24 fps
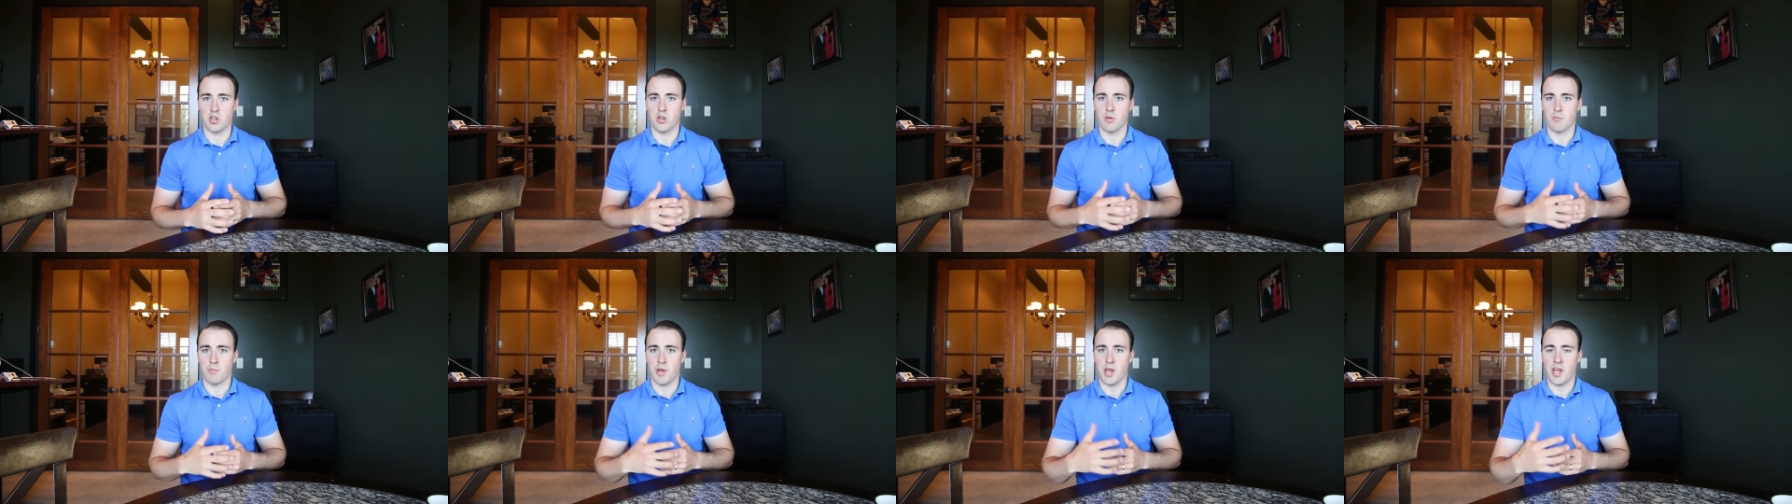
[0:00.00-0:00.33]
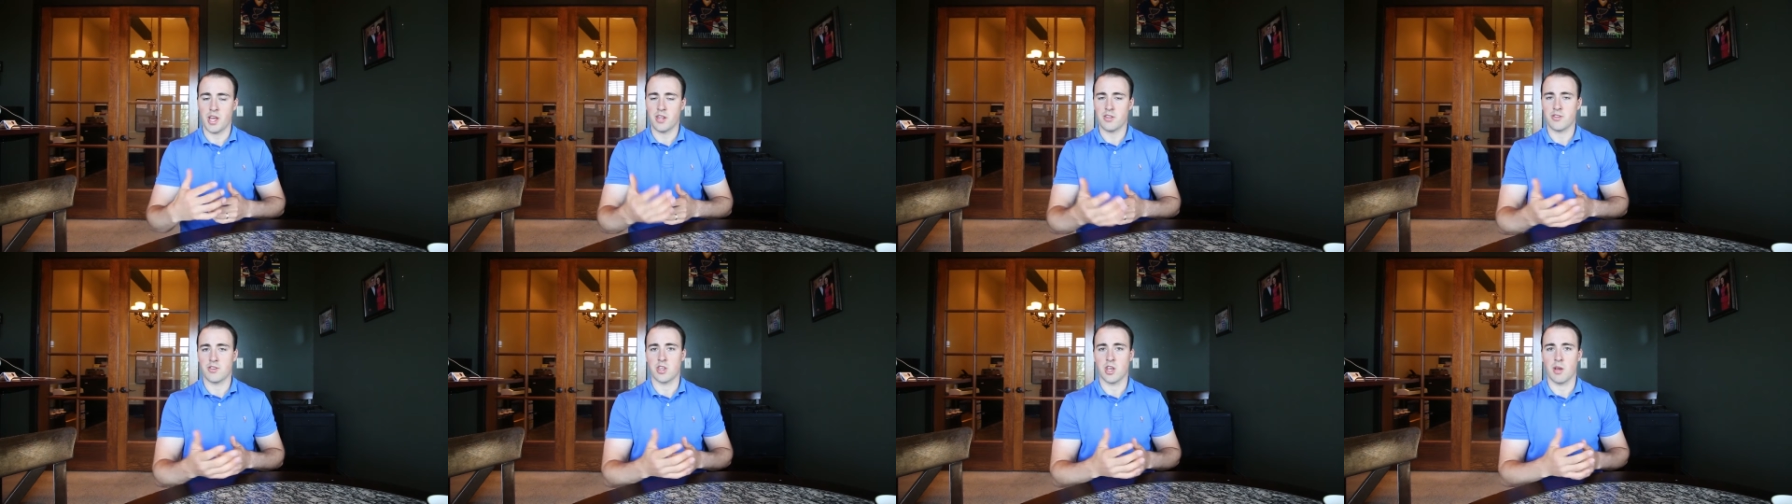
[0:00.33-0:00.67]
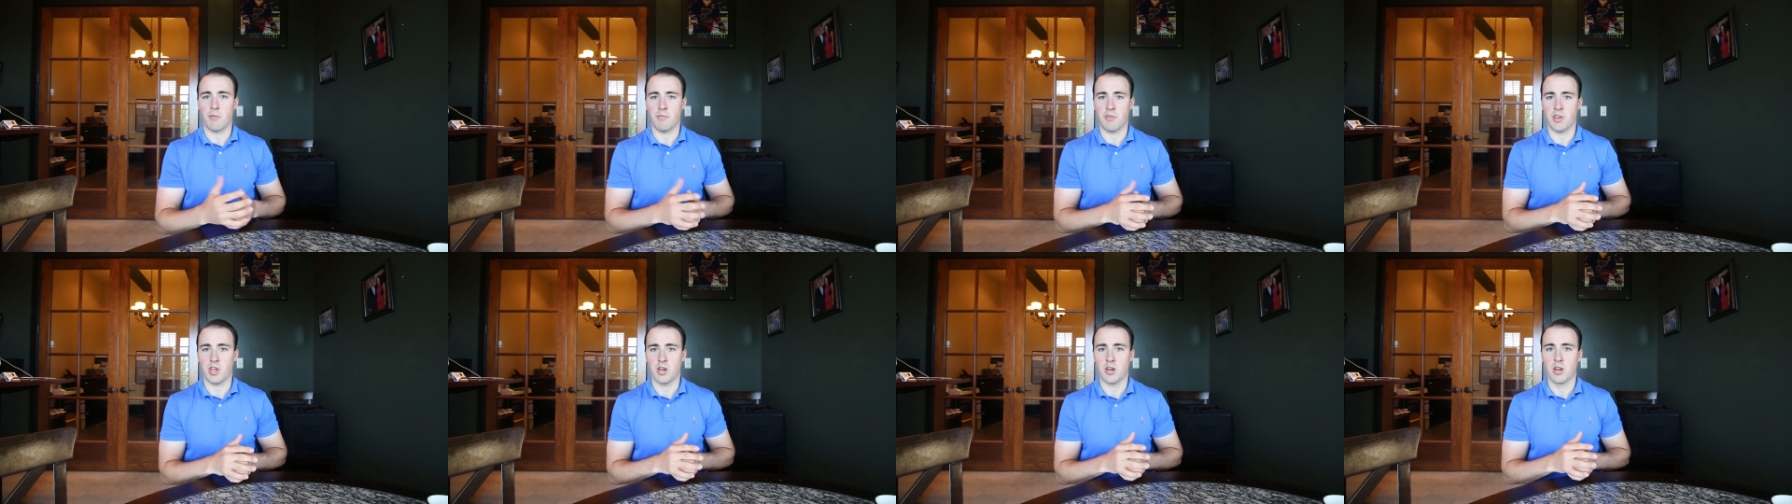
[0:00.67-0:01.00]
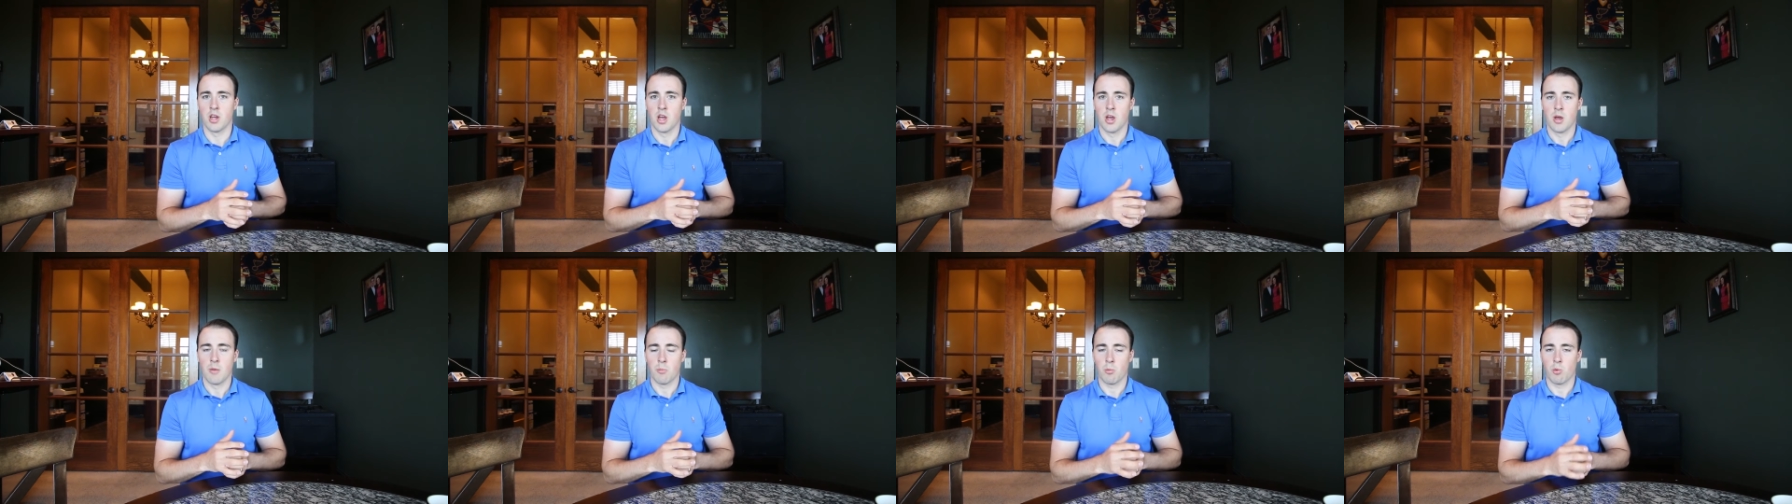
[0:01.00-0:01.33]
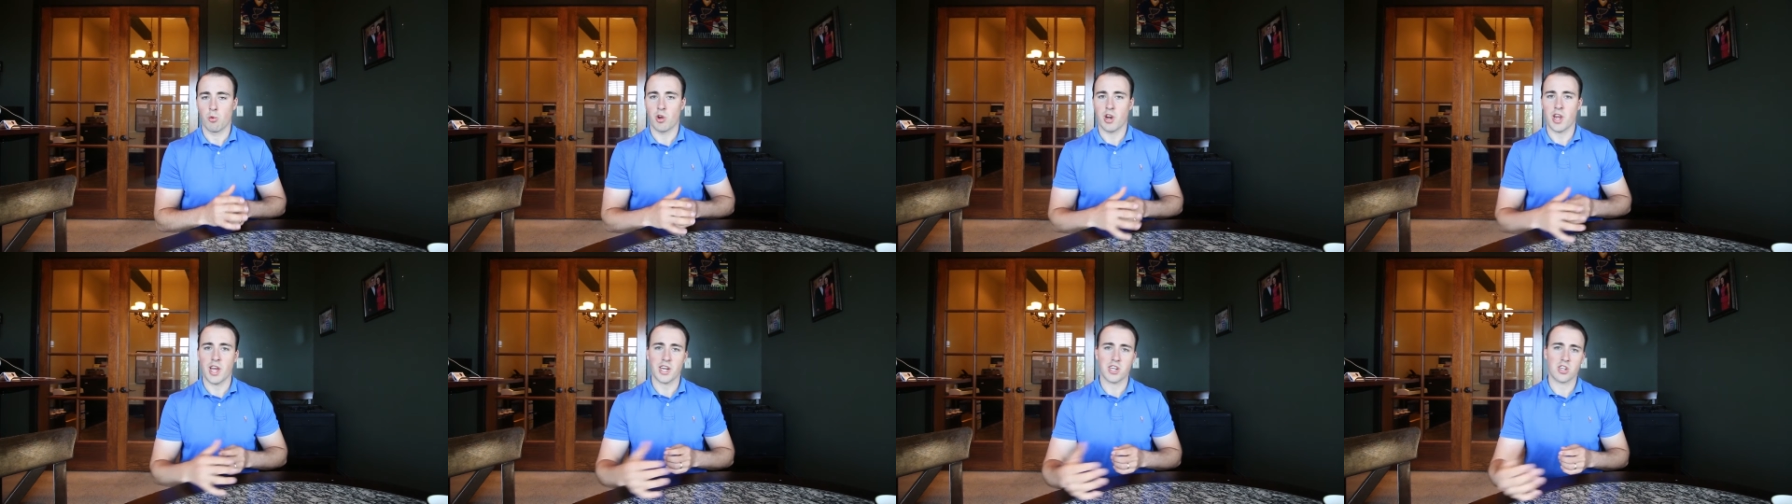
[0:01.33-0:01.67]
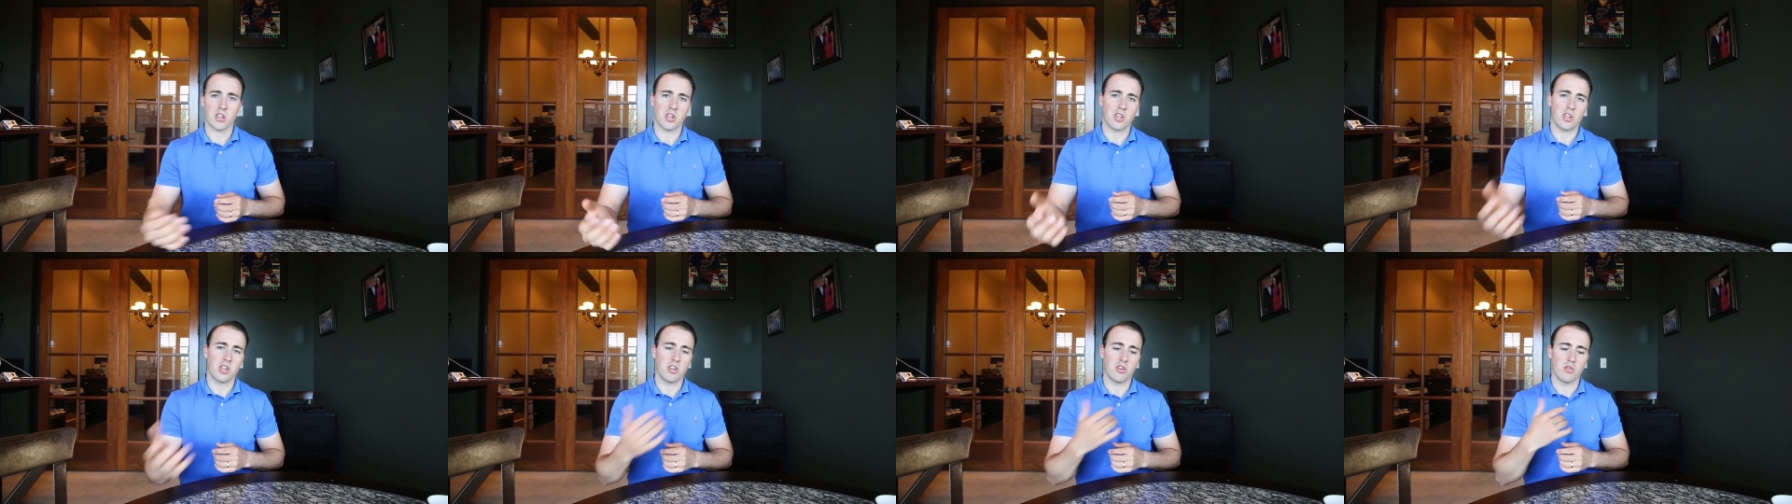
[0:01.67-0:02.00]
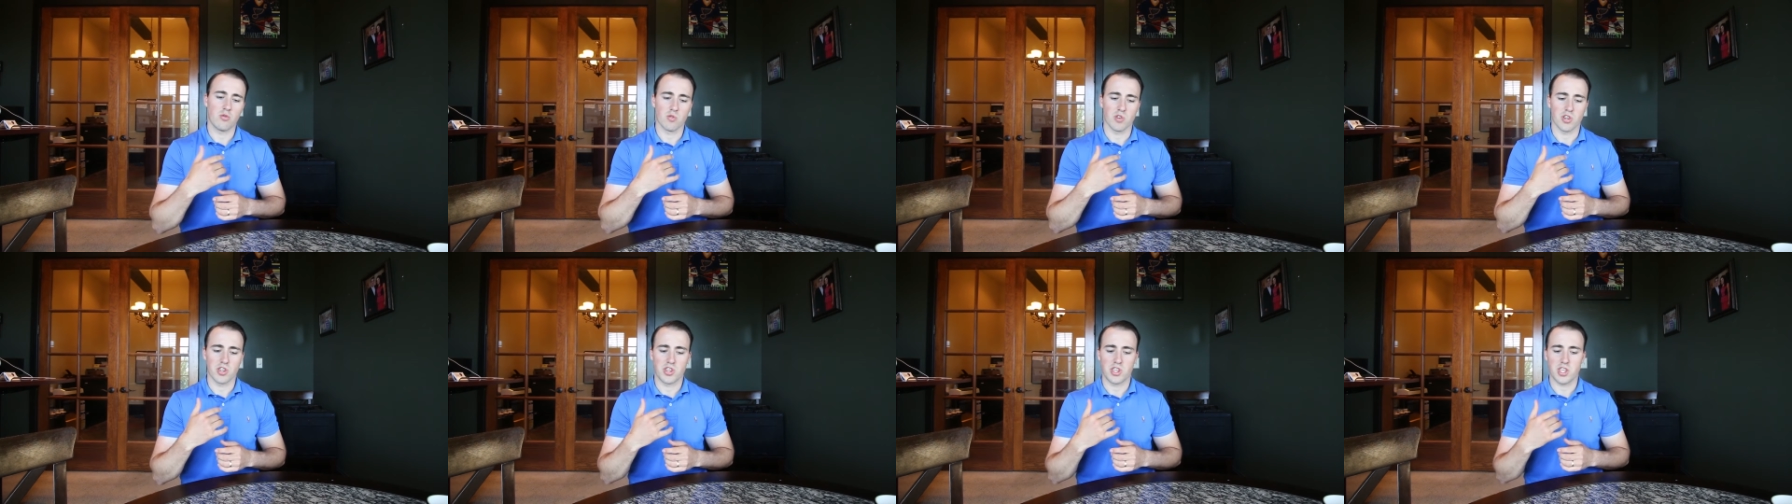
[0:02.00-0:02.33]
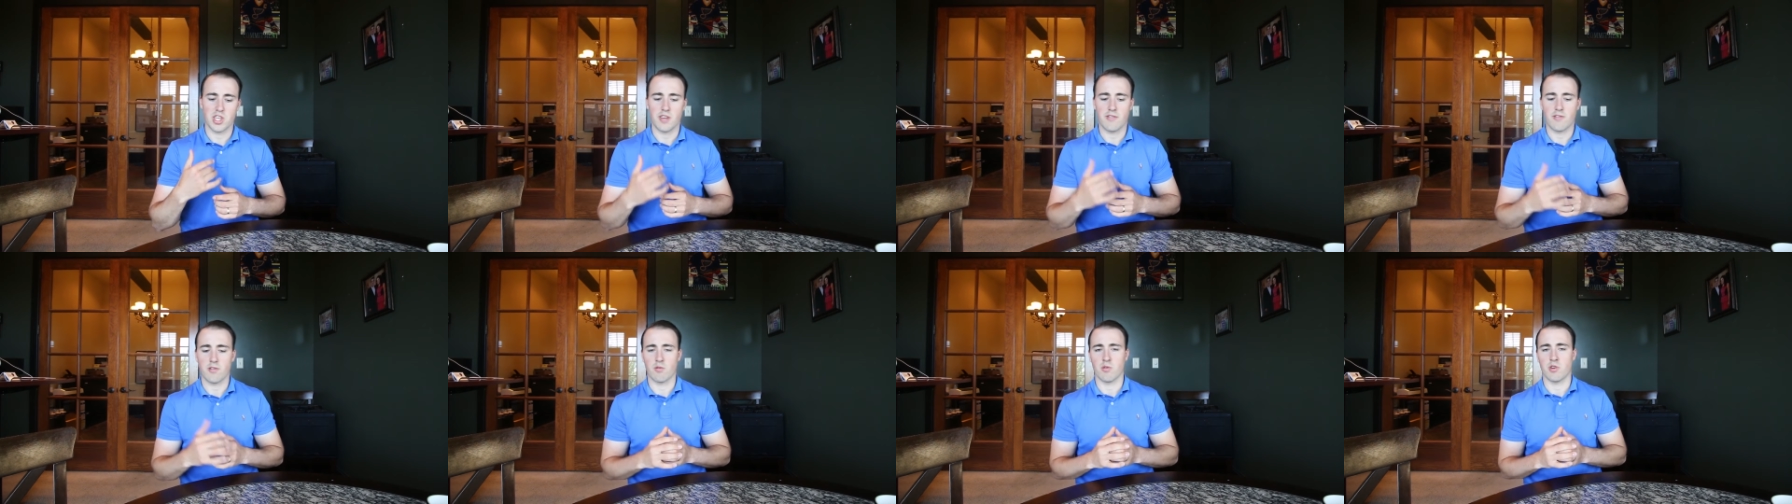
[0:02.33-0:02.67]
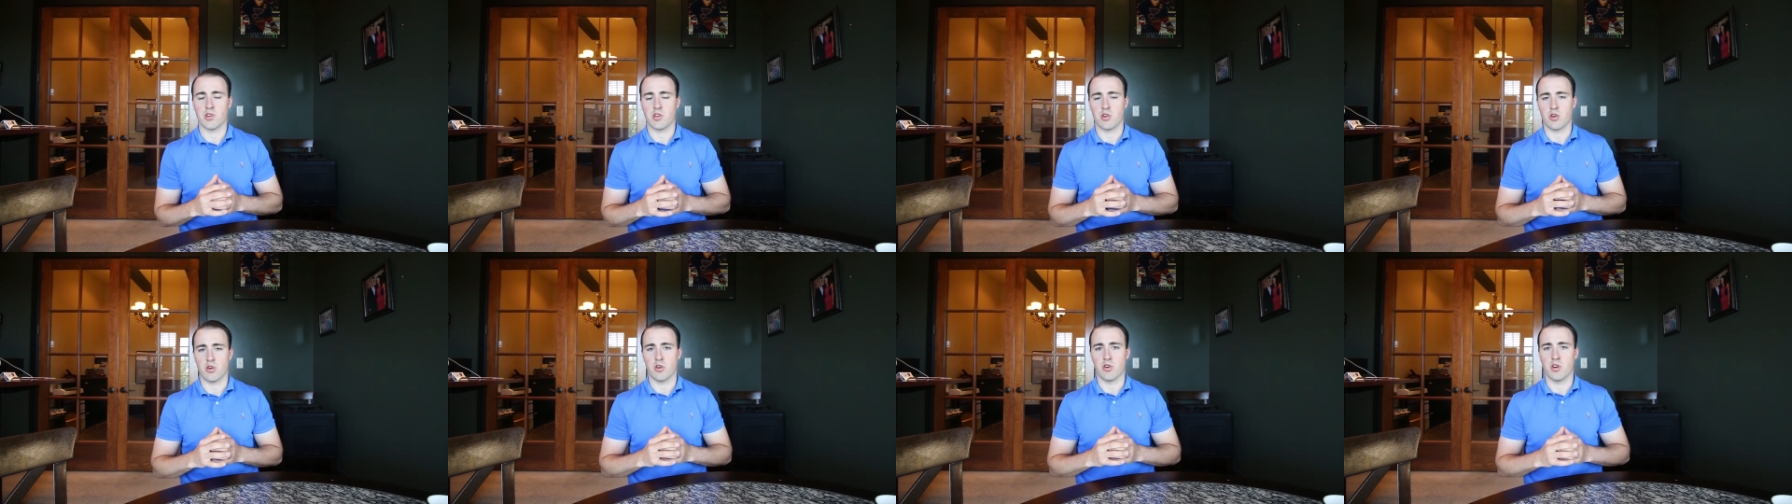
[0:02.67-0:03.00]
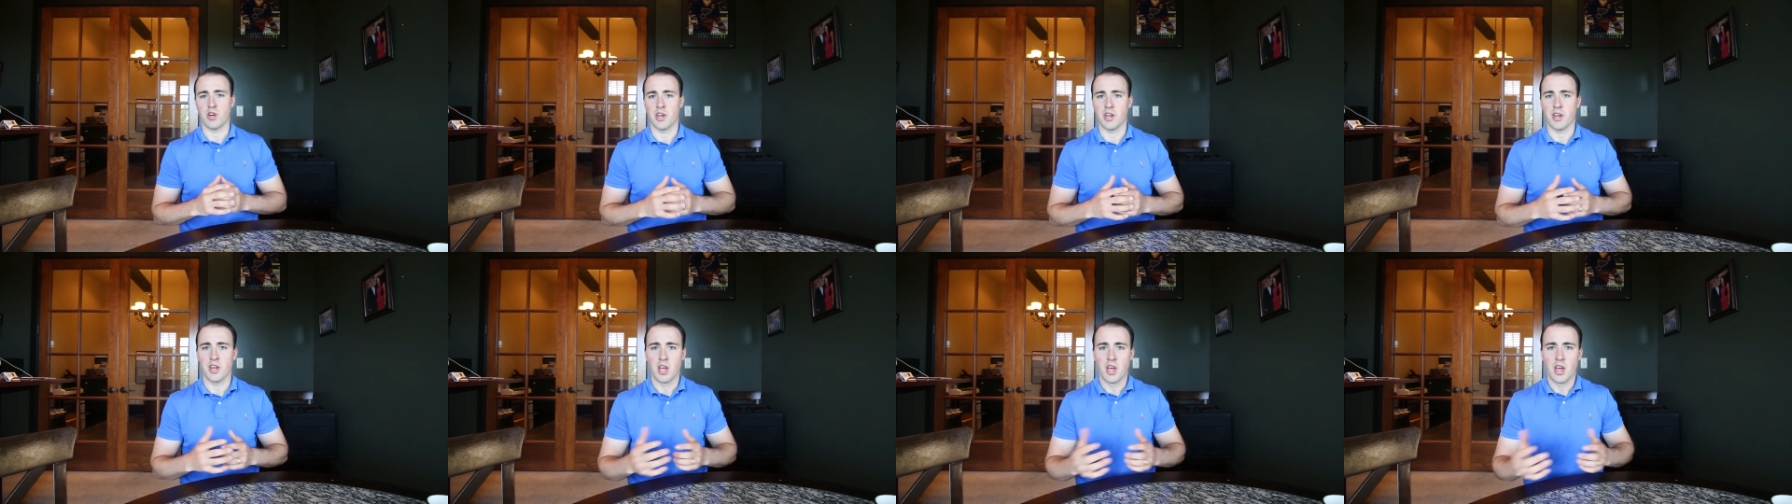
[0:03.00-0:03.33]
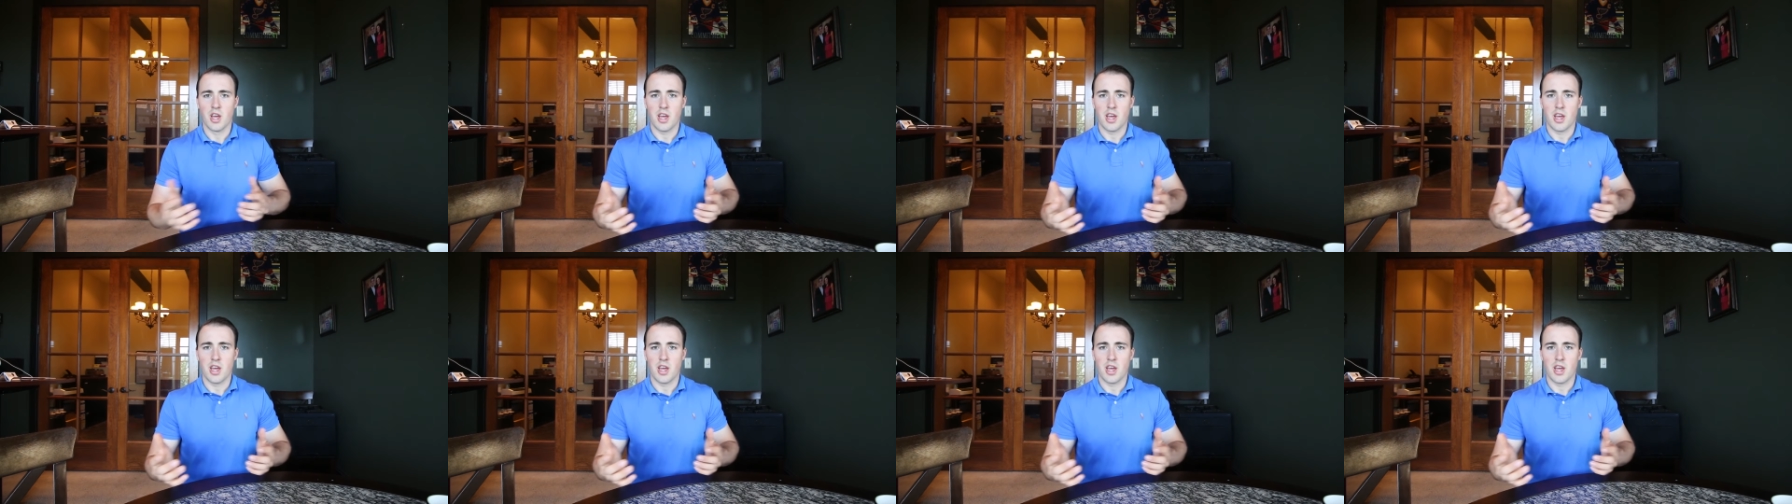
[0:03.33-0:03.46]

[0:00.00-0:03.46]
You're paying something, but what actually do you receive in return? And,